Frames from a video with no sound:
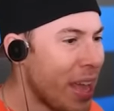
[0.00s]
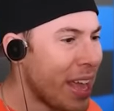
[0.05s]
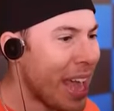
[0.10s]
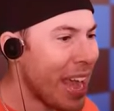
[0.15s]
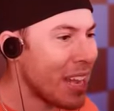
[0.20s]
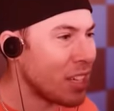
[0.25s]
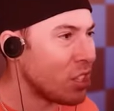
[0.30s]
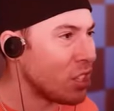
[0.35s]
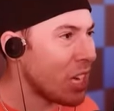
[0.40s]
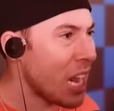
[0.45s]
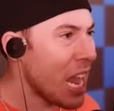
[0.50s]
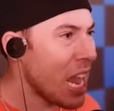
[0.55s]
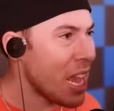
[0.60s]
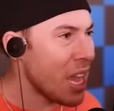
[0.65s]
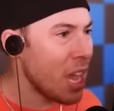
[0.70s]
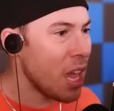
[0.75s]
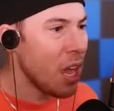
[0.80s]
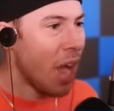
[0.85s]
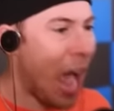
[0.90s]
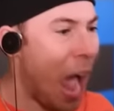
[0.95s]
We can't
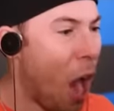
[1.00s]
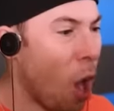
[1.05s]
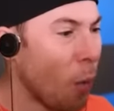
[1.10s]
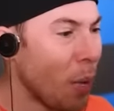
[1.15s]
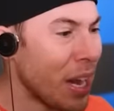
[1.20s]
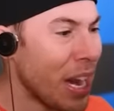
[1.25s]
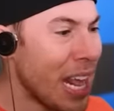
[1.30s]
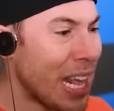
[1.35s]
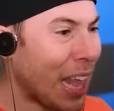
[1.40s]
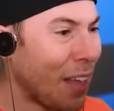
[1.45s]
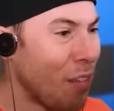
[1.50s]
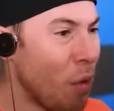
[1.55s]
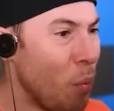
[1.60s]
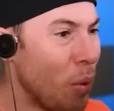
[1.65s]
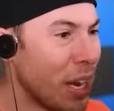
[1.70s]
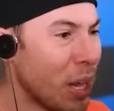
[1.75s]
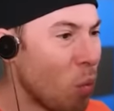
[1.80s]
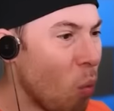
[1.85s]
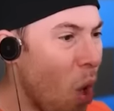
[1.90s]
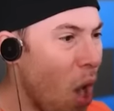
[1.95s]
see. How are we going to give him
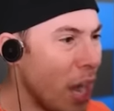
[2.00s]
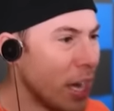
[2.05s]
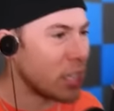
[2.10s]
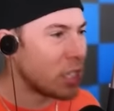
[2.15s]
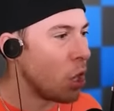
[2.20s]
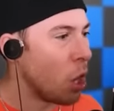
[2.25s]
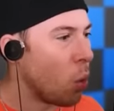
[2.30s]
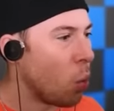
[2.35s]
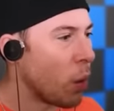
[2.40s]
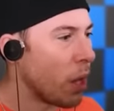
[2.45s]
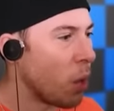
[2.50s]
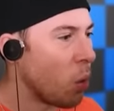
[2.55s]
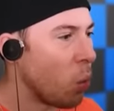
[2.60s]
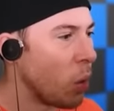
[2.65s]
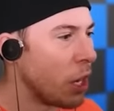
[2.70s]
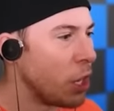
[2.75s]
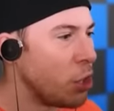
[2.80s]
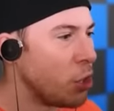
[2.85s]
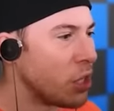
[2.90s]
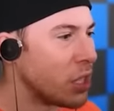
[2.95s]
what he wants? No, wait.
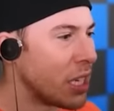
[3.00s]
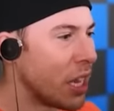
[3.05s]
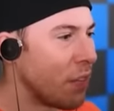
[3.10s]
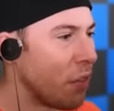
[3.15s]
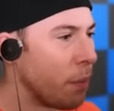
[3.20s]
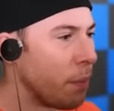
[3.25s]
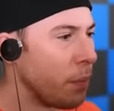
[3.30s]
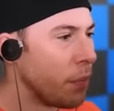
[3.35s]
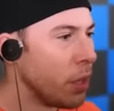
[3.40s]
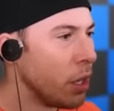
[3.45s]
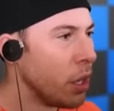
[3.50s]
What did you just give him?